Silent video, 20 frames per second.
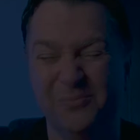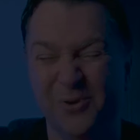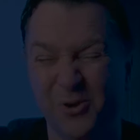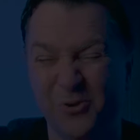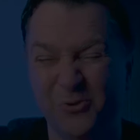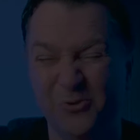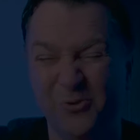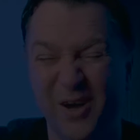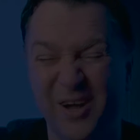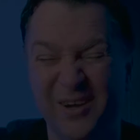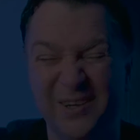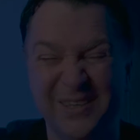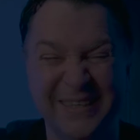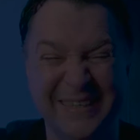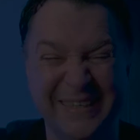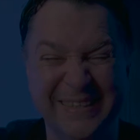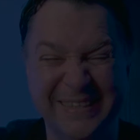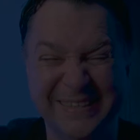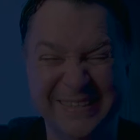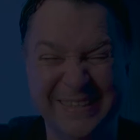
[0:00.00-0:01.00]
Model file
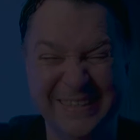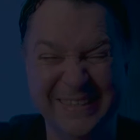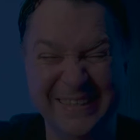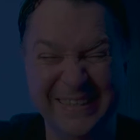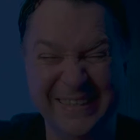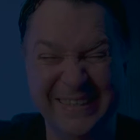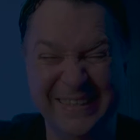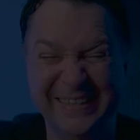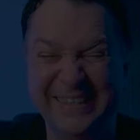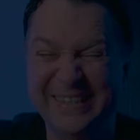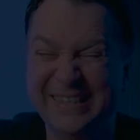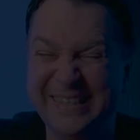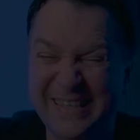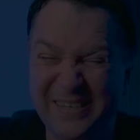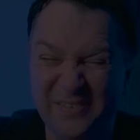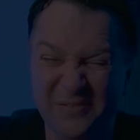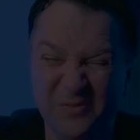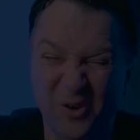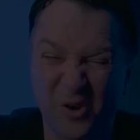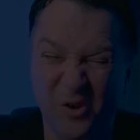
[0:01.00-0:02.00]
is the
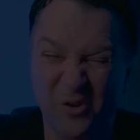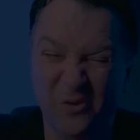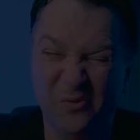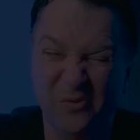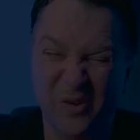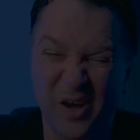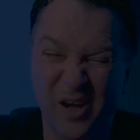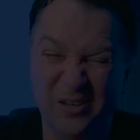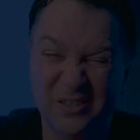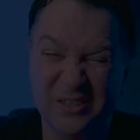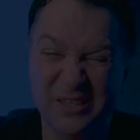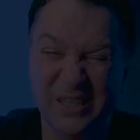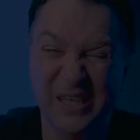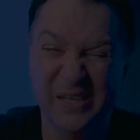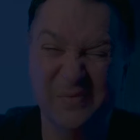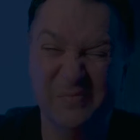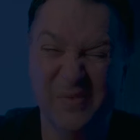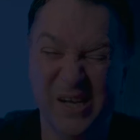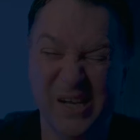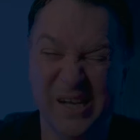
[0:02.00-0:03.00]
default file
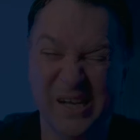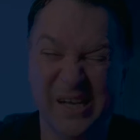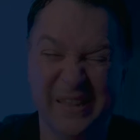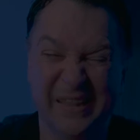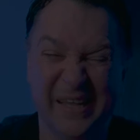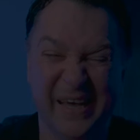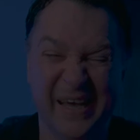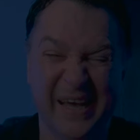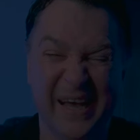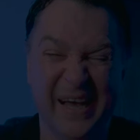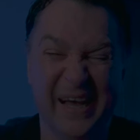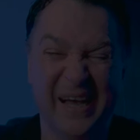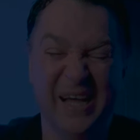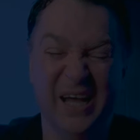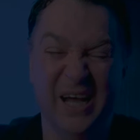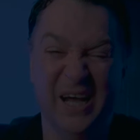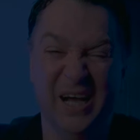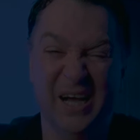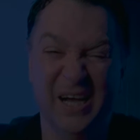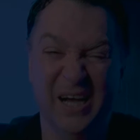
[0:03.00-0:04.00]
name that
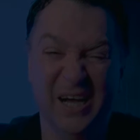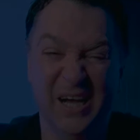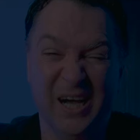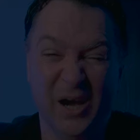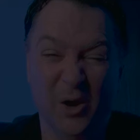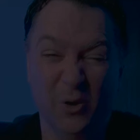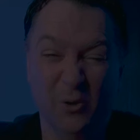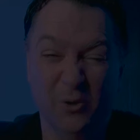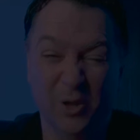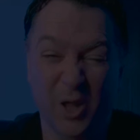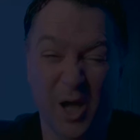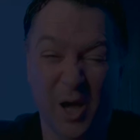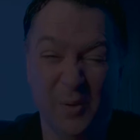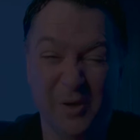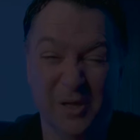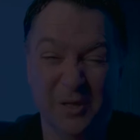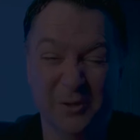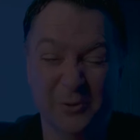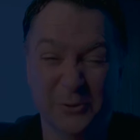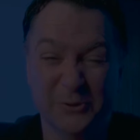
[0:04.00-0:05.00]

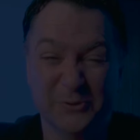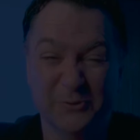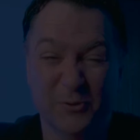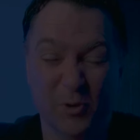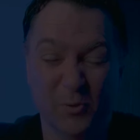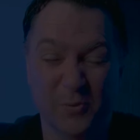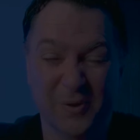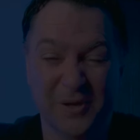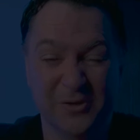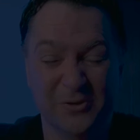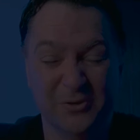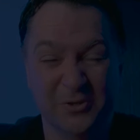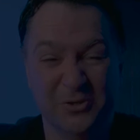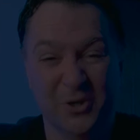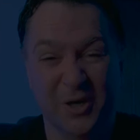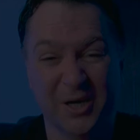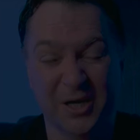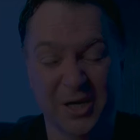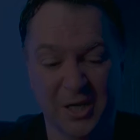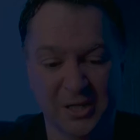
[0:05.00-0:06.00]
Ollama looks for when you're
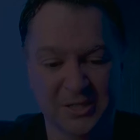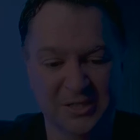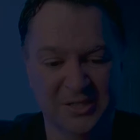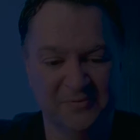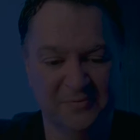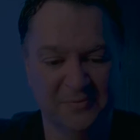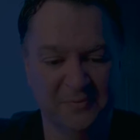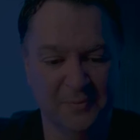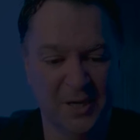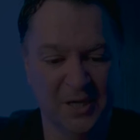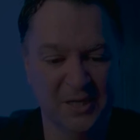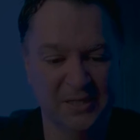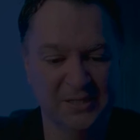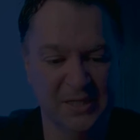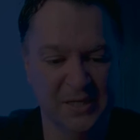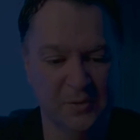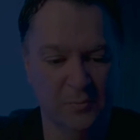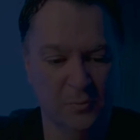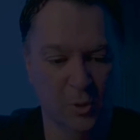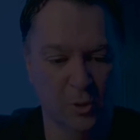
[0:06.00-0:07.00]
trying to
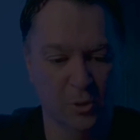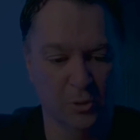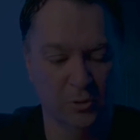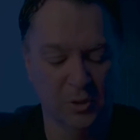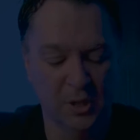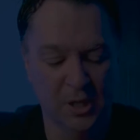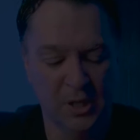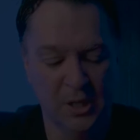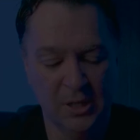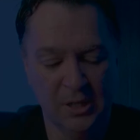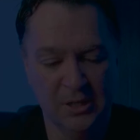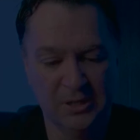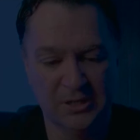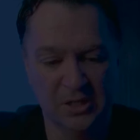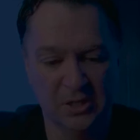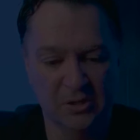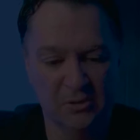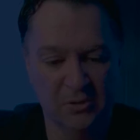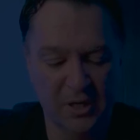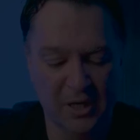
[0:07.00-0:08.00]
customize a model.
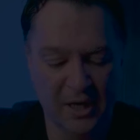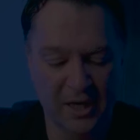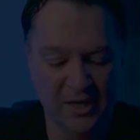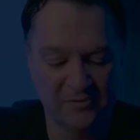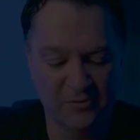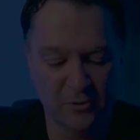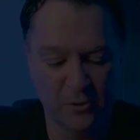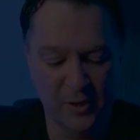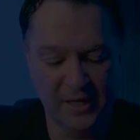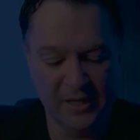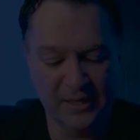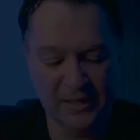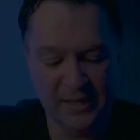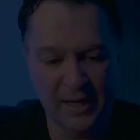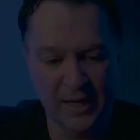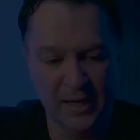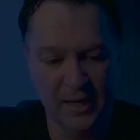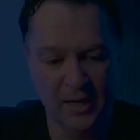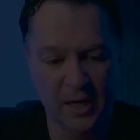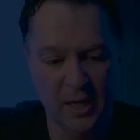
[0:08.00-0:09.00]
So I've created
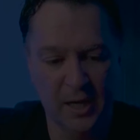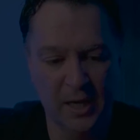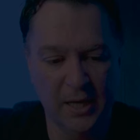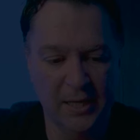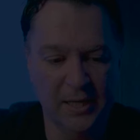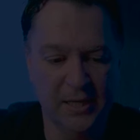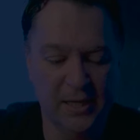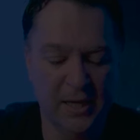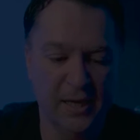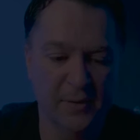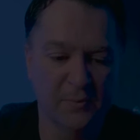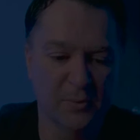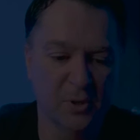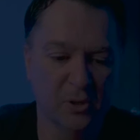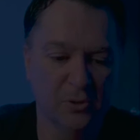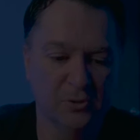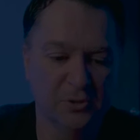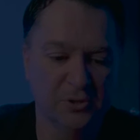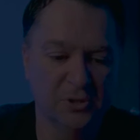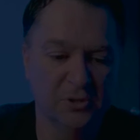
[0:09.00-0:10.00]
that. I am
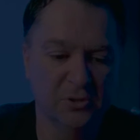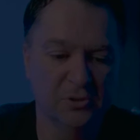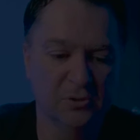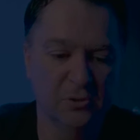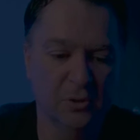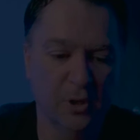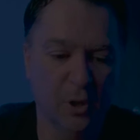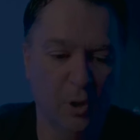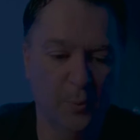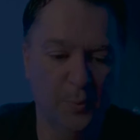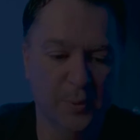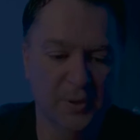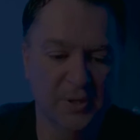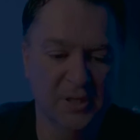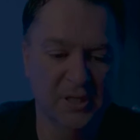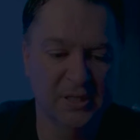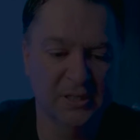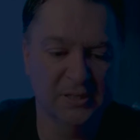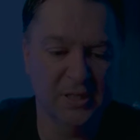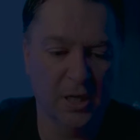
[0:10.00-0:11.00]
going to
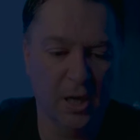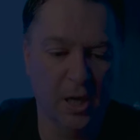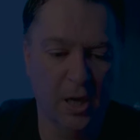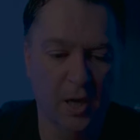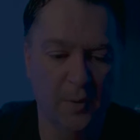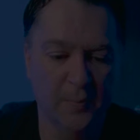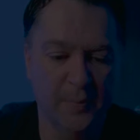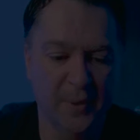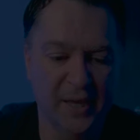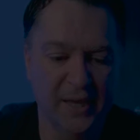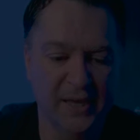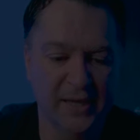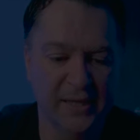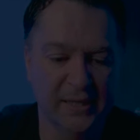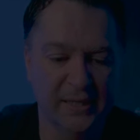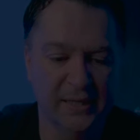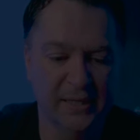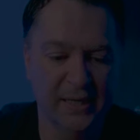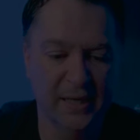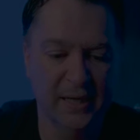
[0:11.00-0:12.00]
open this up
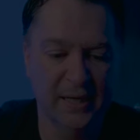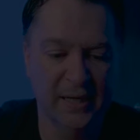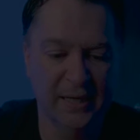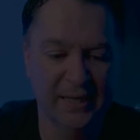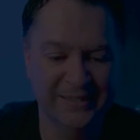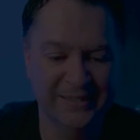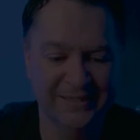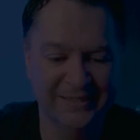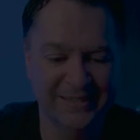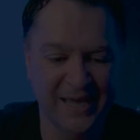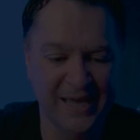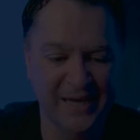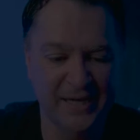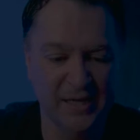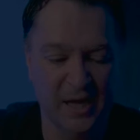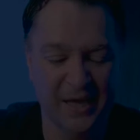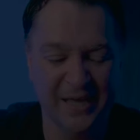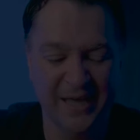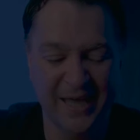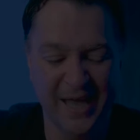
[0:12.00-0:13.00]
in
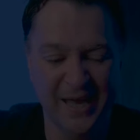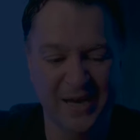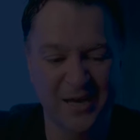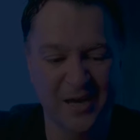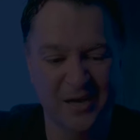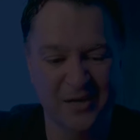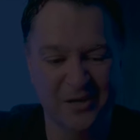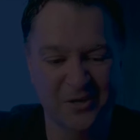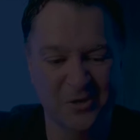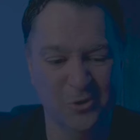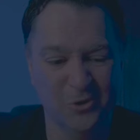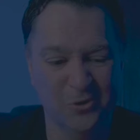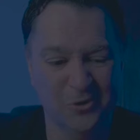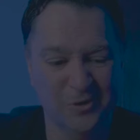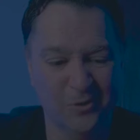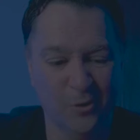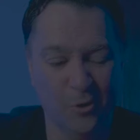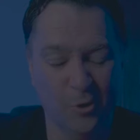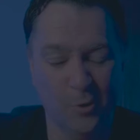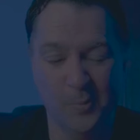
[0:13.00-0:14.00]
Zed. Again, I
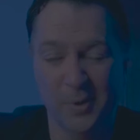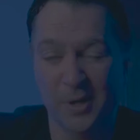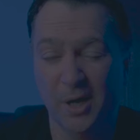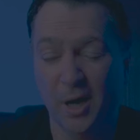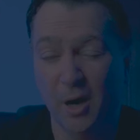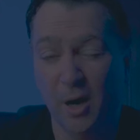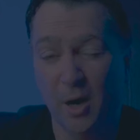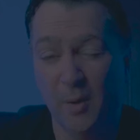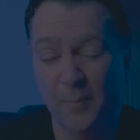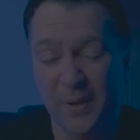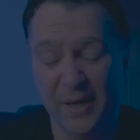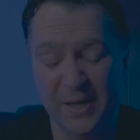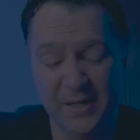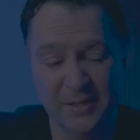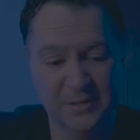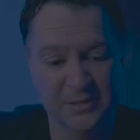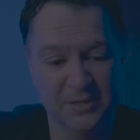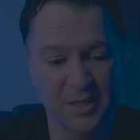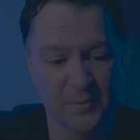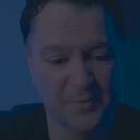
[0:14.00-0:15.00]
could open it up
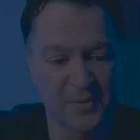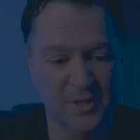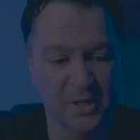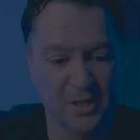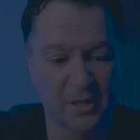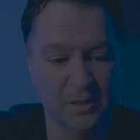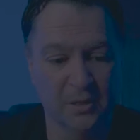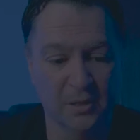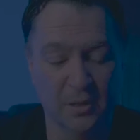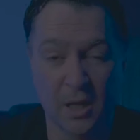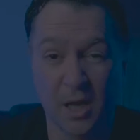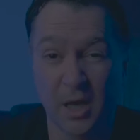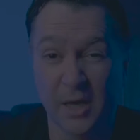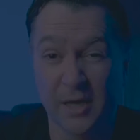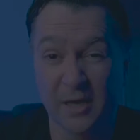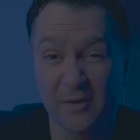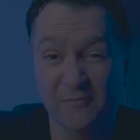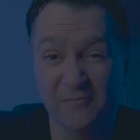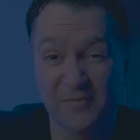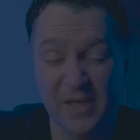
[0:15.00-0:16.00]
in something
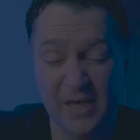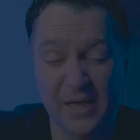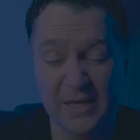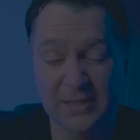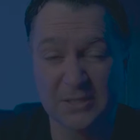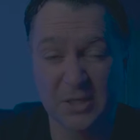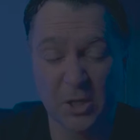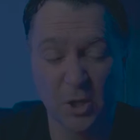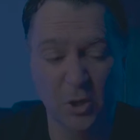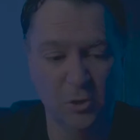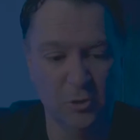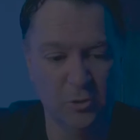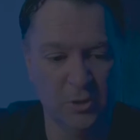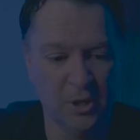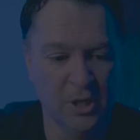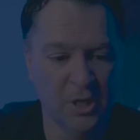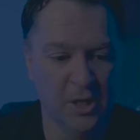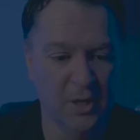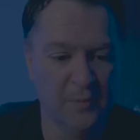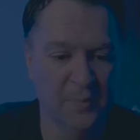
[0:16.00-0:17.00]
like VS Code,
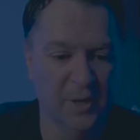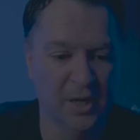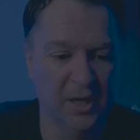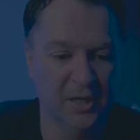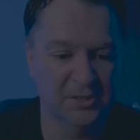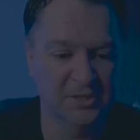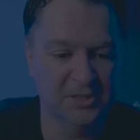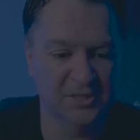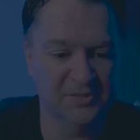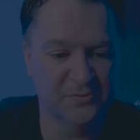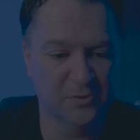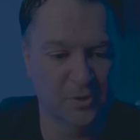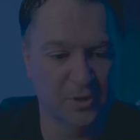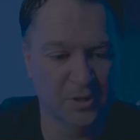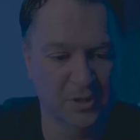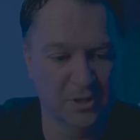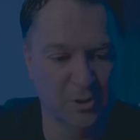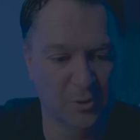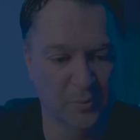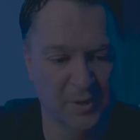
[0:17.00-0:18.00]
but just for
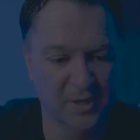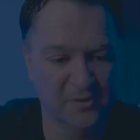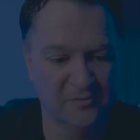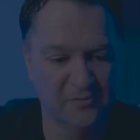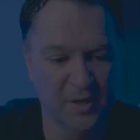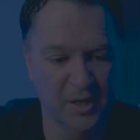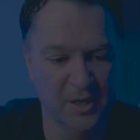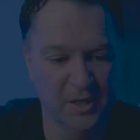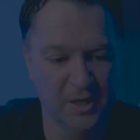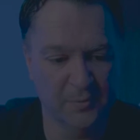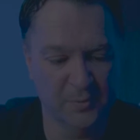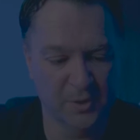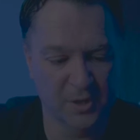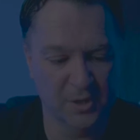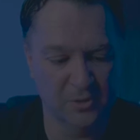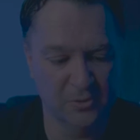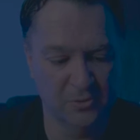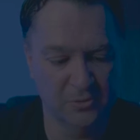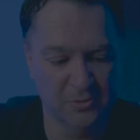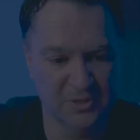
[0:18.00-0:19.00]
a little bit of fun, I'm
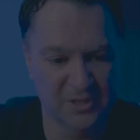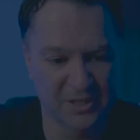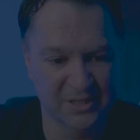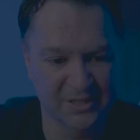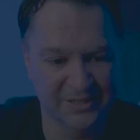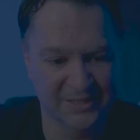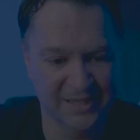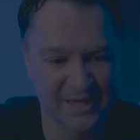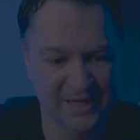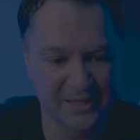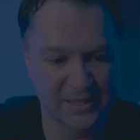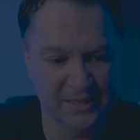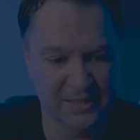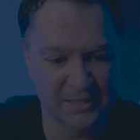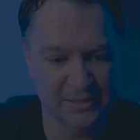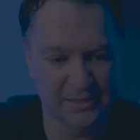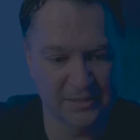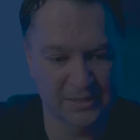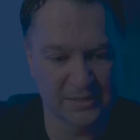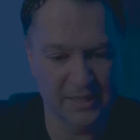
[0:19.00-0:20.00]
going to use Zed
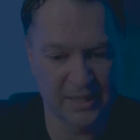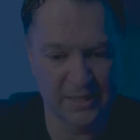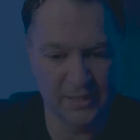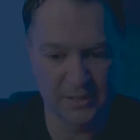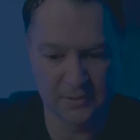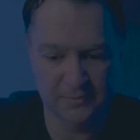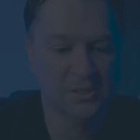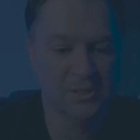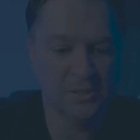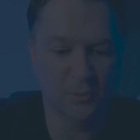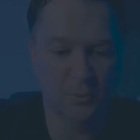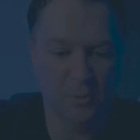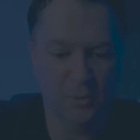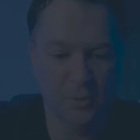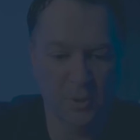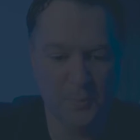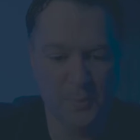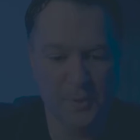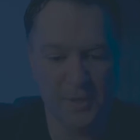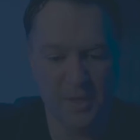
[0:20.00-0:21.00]
instead. So
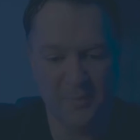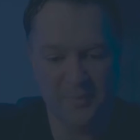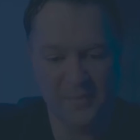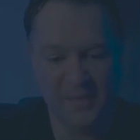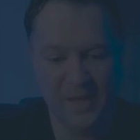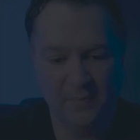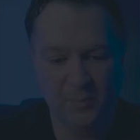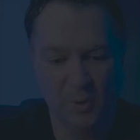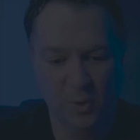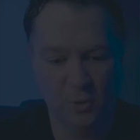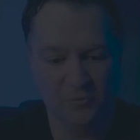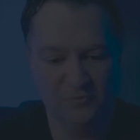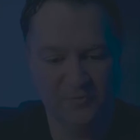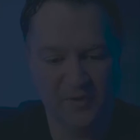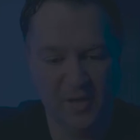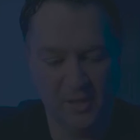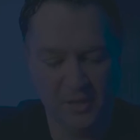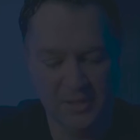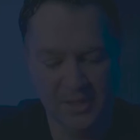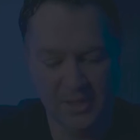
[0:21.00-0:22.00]
we'll open up that model
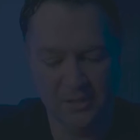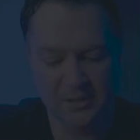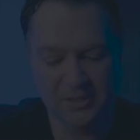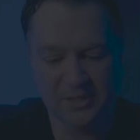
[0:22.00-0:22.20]
file here.